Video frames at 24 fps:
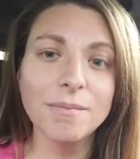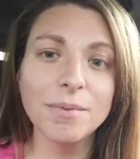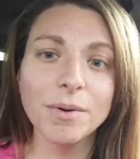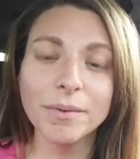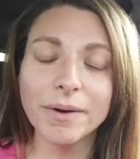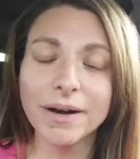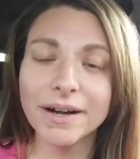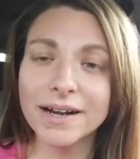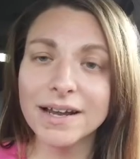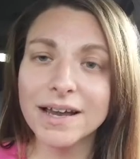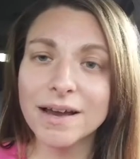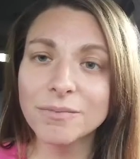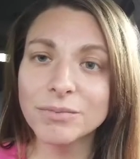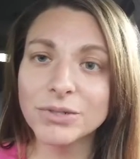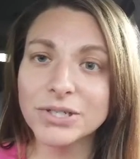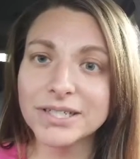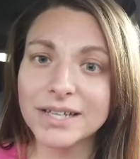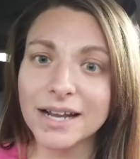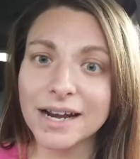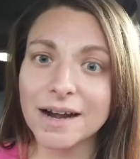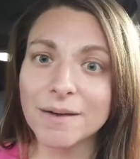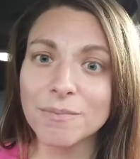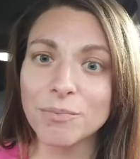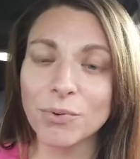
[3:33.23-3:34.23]
But right now, I'm
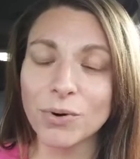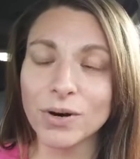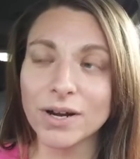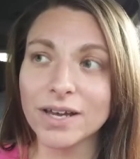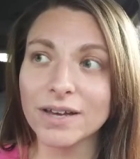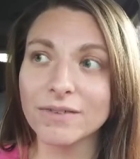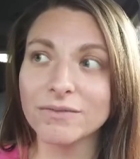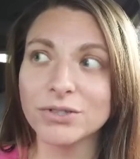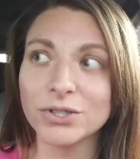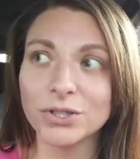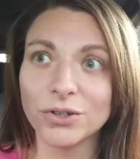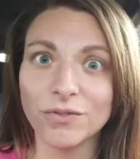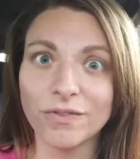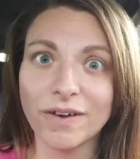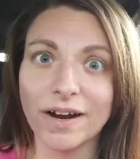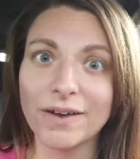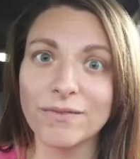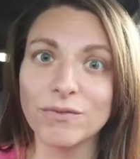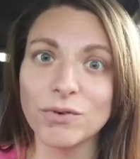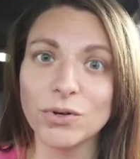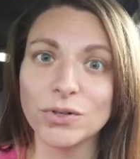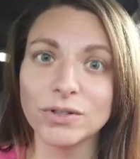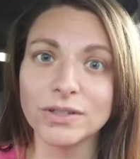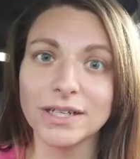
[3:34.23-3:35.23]
just at a point of
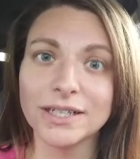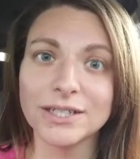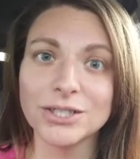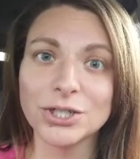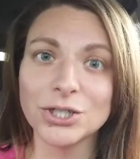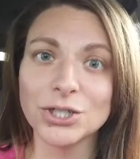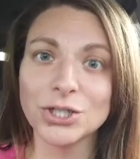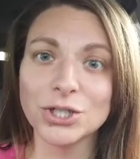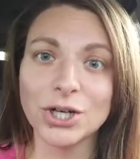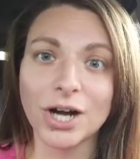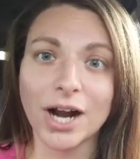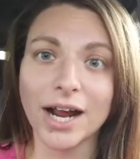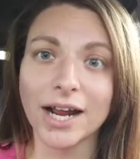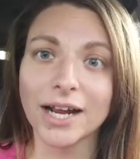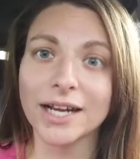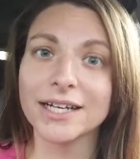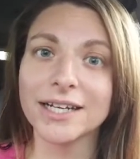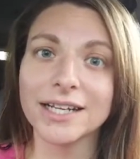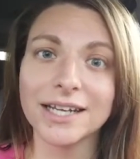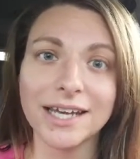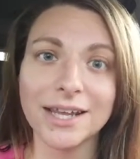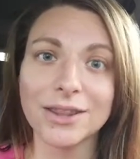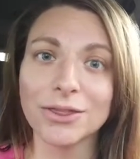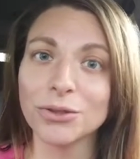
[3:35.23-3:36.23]
survival, like just
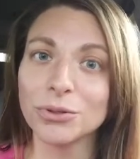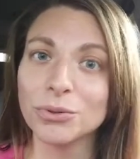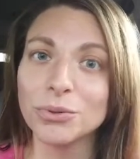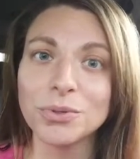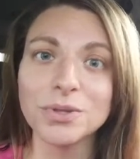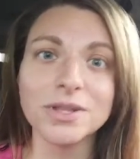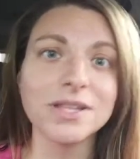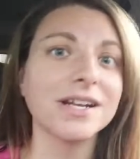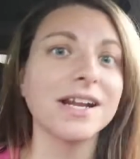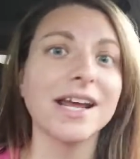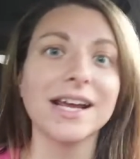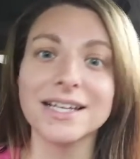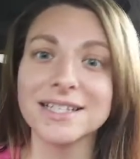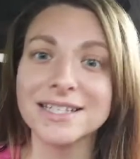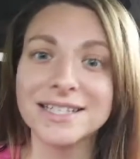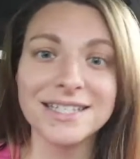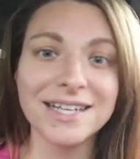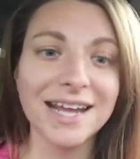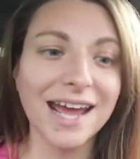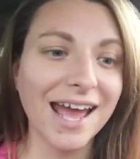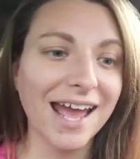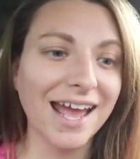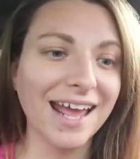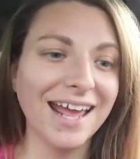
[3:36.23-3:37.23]
trying to get through the next
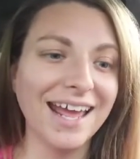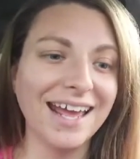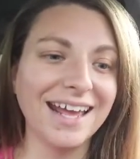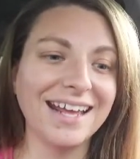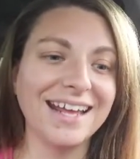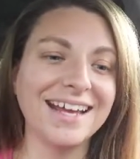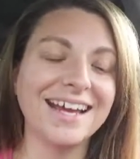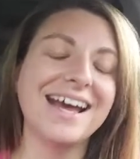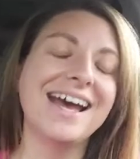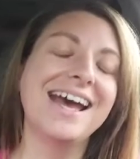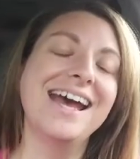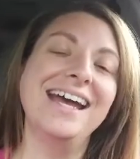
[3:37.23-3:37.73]
day.